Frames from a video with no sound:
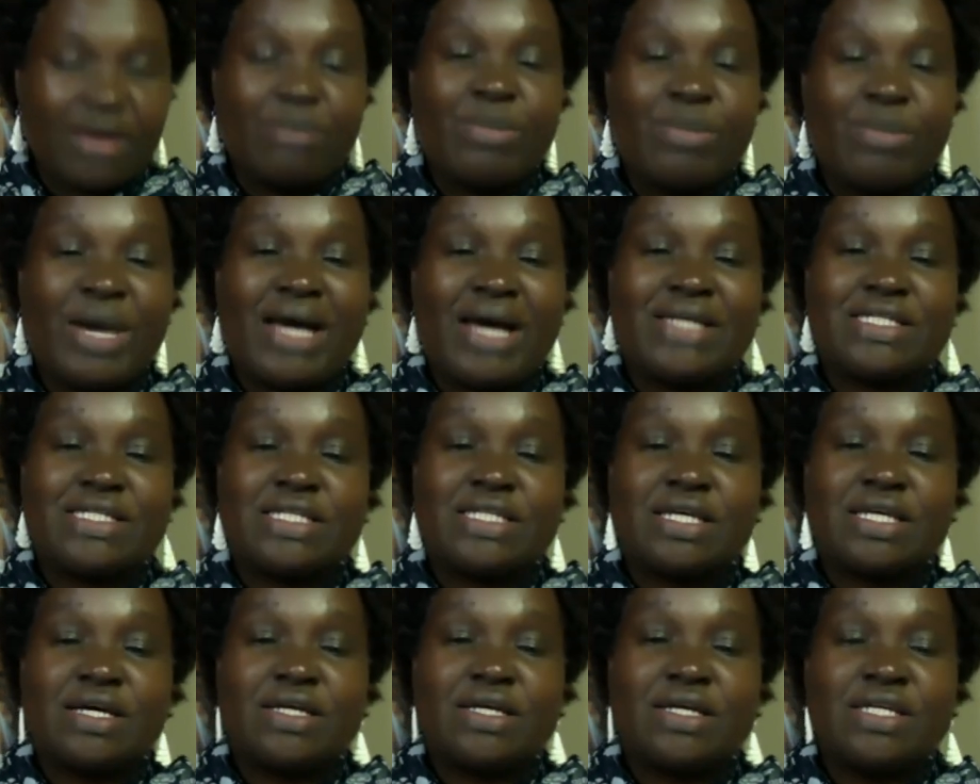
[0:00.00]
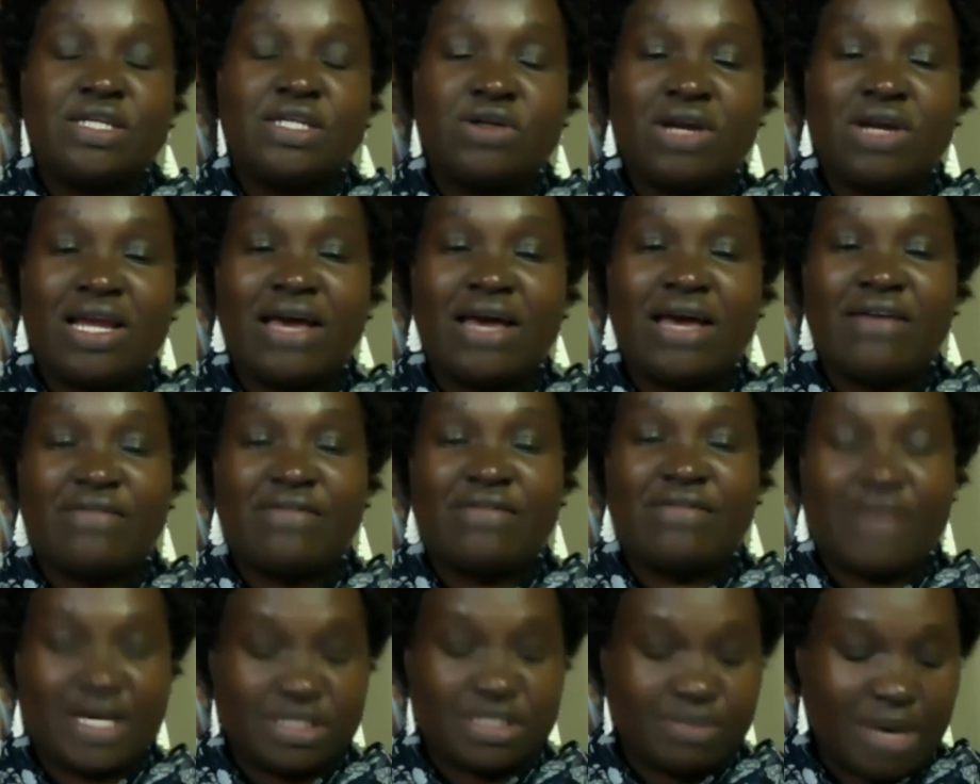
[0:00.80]
but Neolife
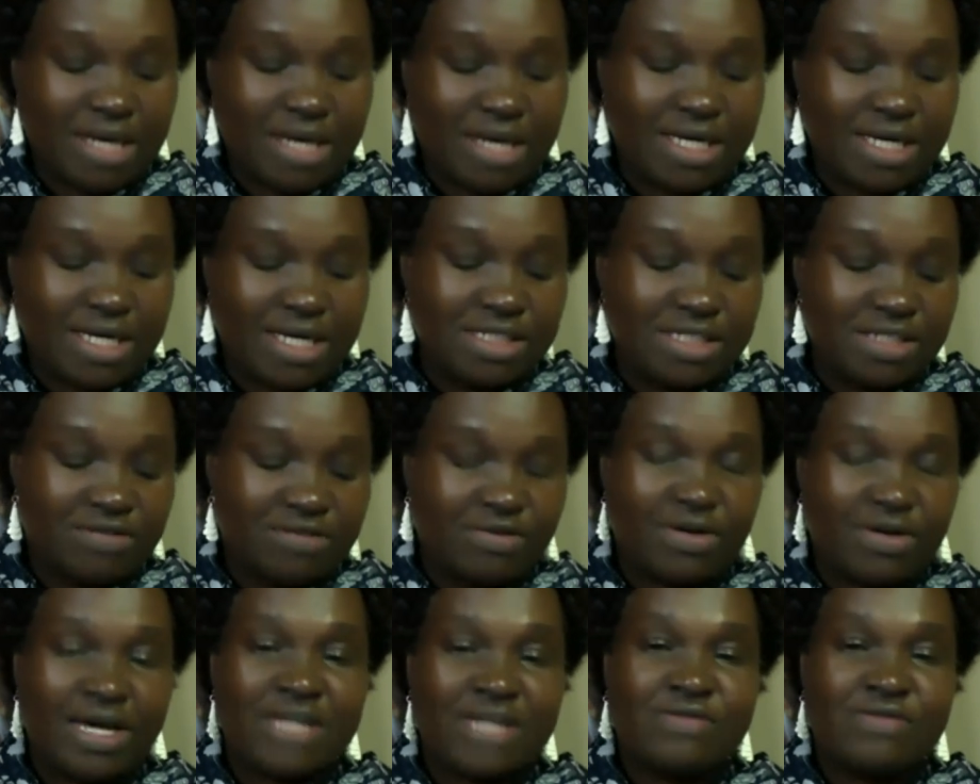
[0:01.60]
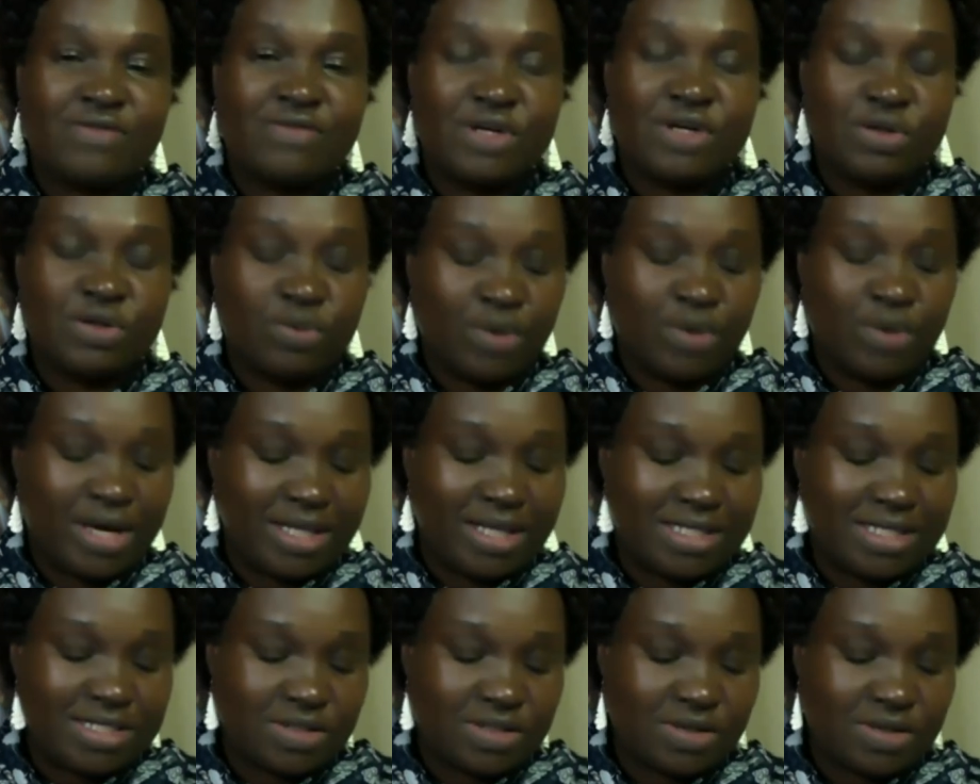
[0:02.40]
has packaged it for us very
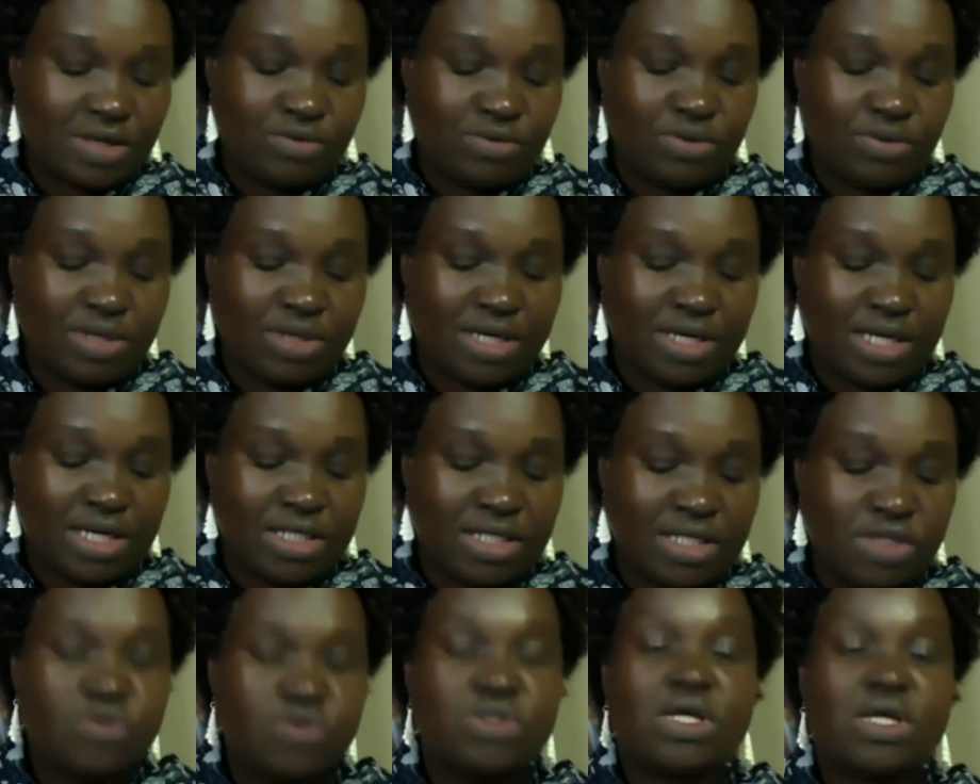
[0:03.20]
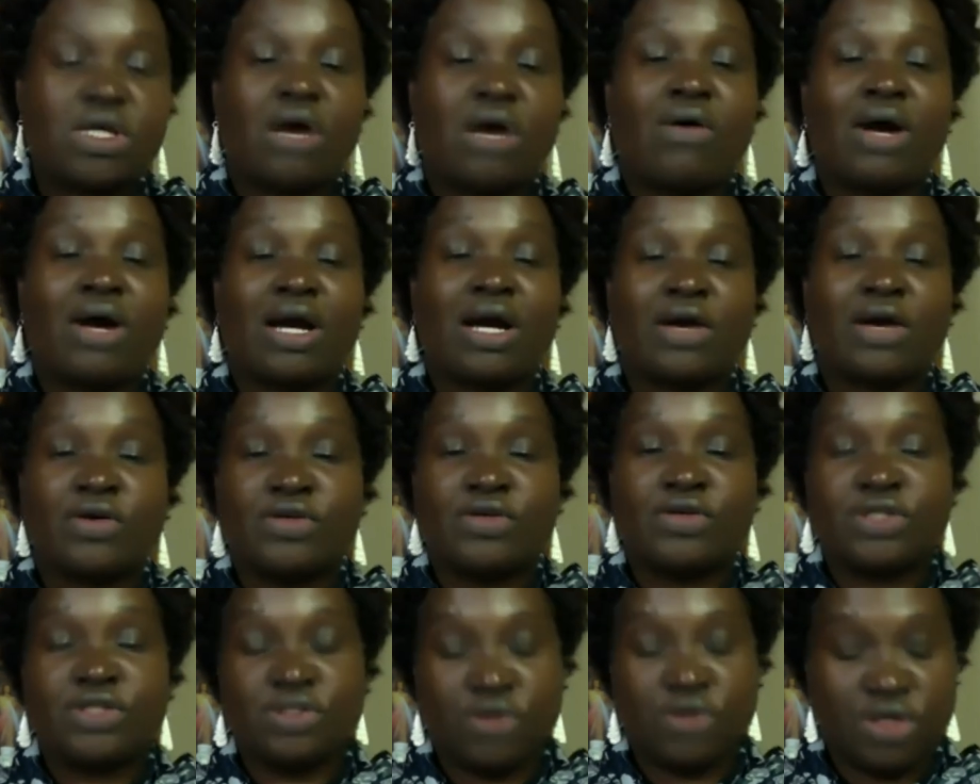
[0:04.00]
well so that we can use our
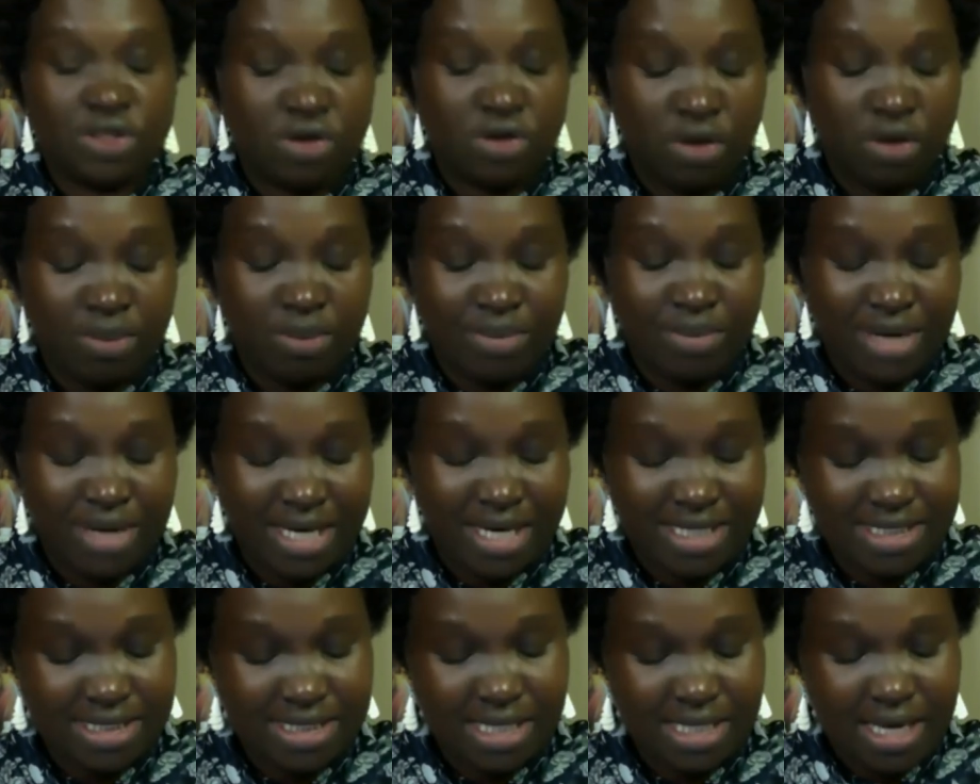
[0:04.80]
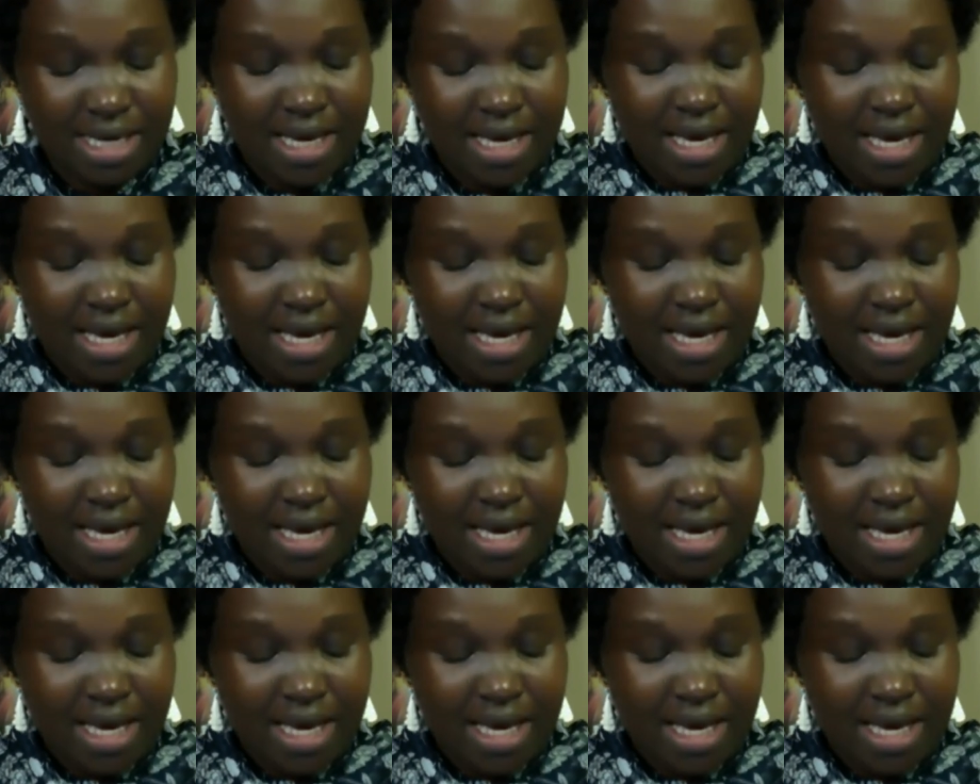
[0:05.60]
carotenoid complex